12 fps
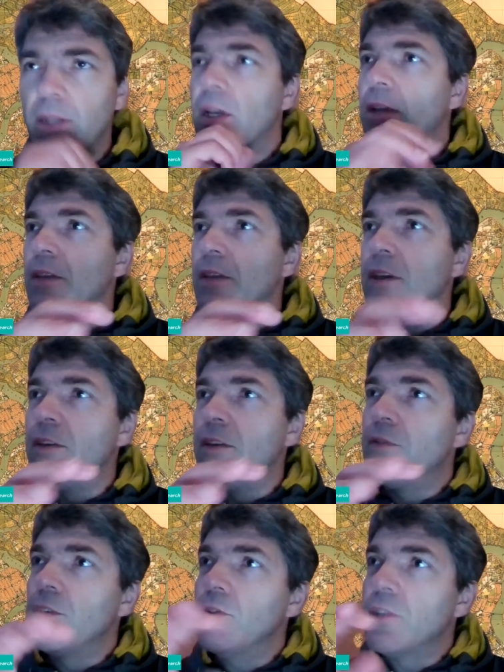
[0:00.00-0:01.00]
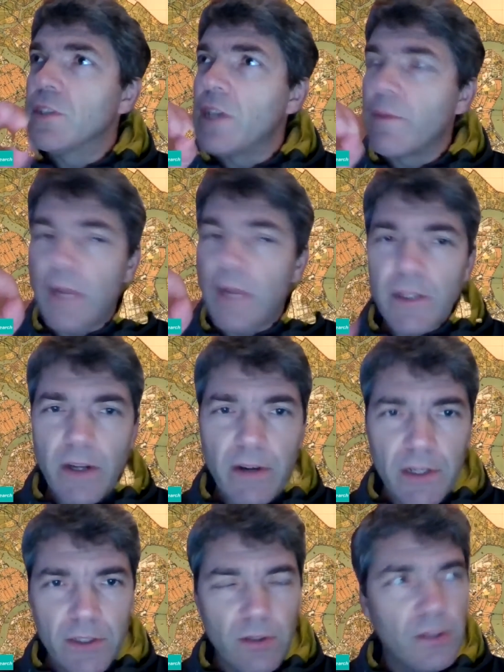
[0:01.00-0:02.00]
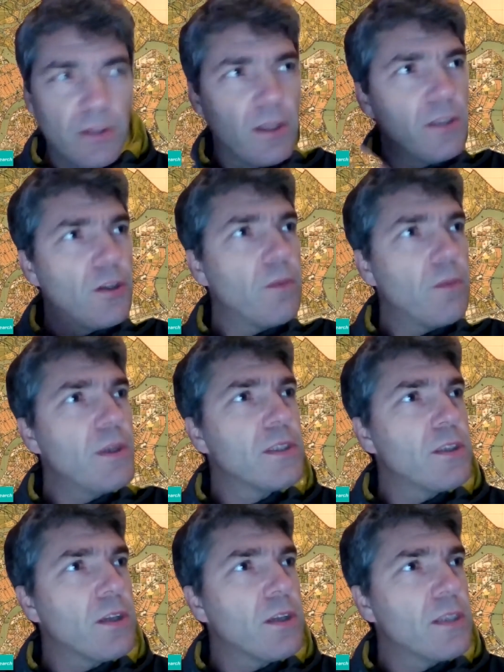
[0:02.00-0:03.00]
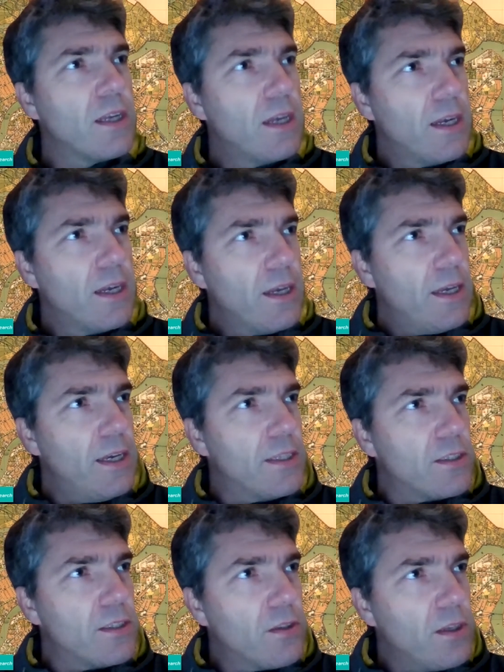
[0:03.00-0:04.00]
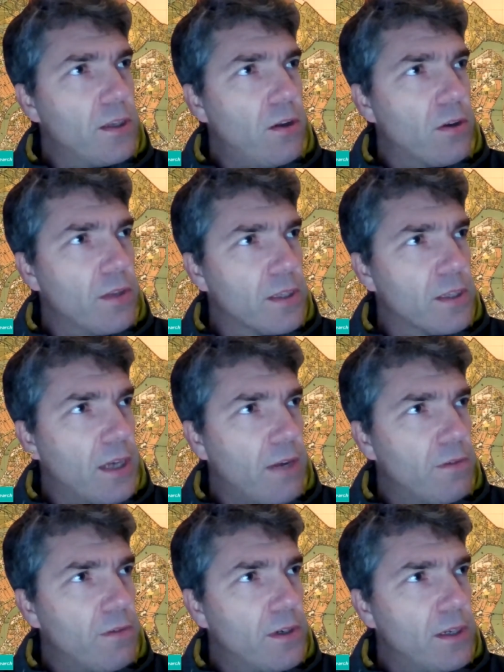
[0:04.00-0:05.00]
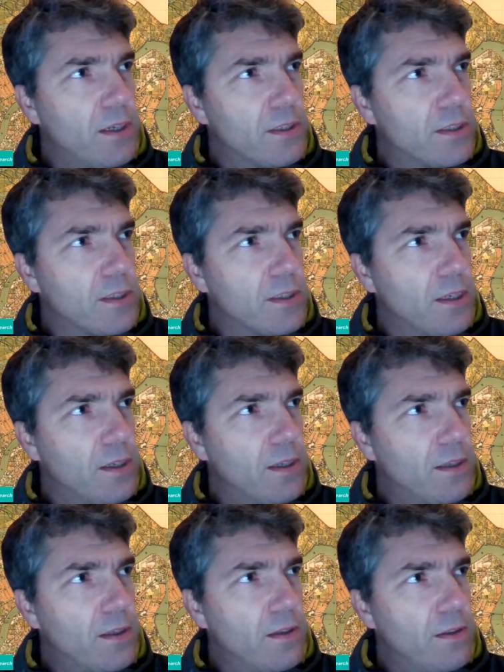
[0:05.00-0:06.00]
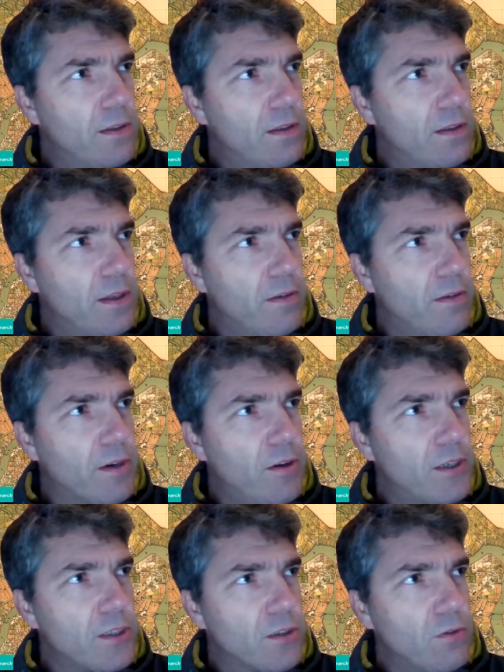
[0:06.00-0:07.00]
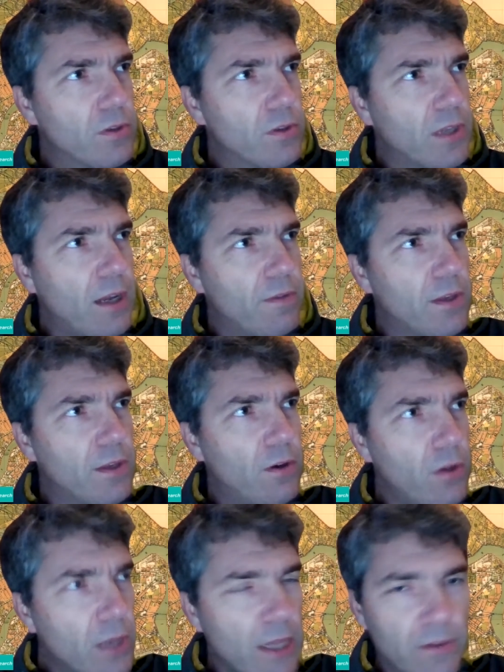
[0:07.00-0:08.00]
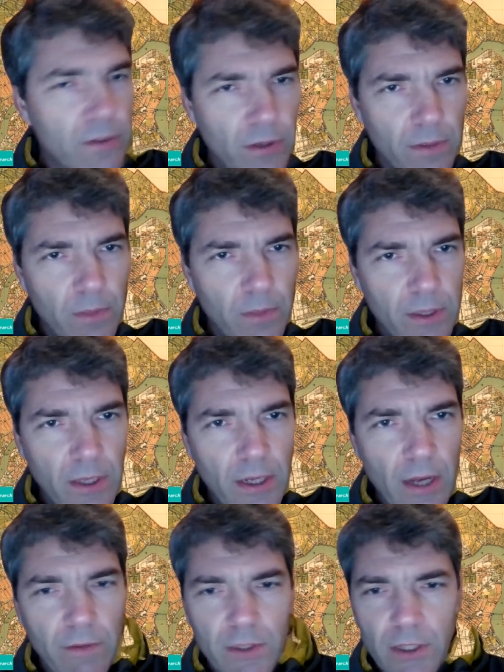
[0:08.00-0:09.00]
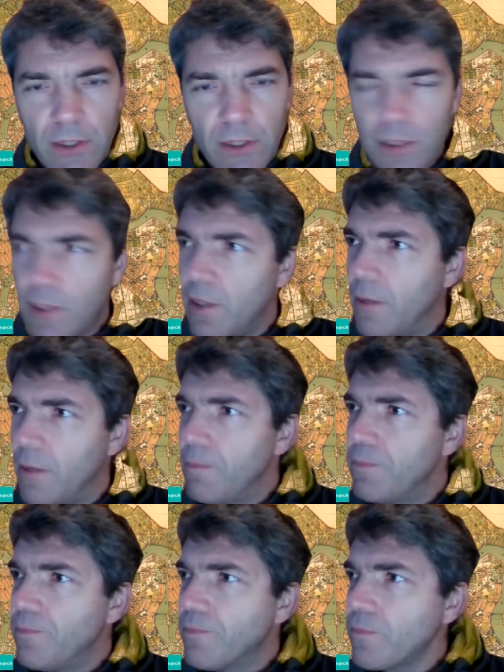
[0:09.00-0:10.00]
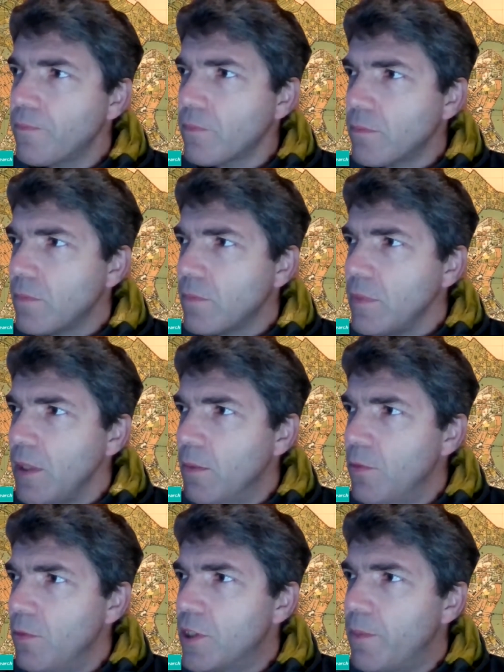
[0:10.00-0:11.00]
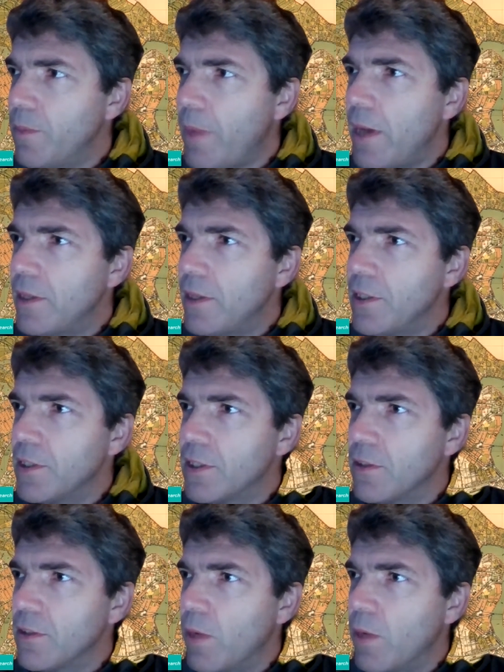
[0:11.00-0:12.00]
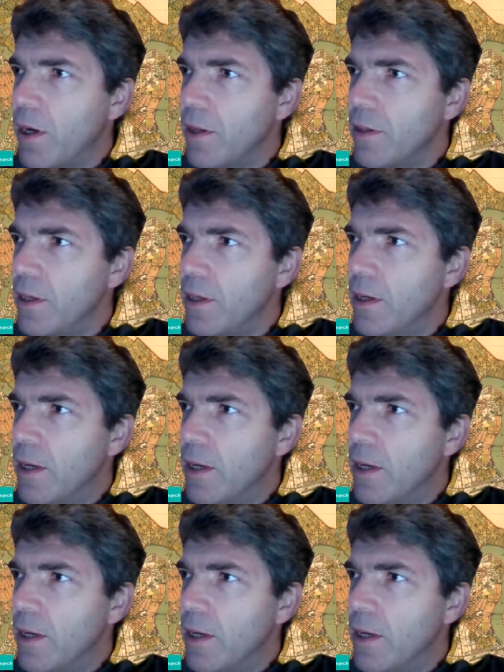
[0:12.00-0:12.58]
They even use the same criteria. So in Germany, it's not the law that cover, it's the regulations do not cover the whole country, but they cover just municipalities where the